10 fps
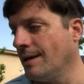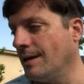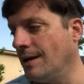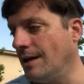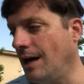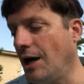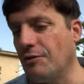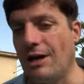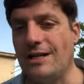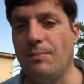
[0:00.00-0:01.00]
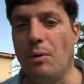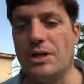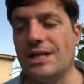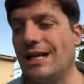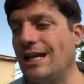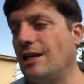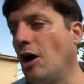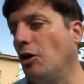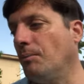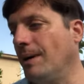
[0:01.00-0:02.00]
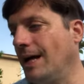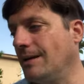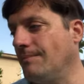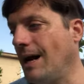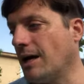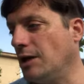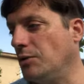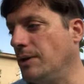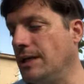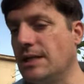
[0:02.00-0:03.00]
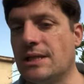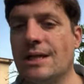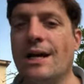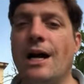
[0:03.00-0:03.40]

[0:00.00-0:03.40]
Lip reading: underage boys and indeed old men, Marie-Louise.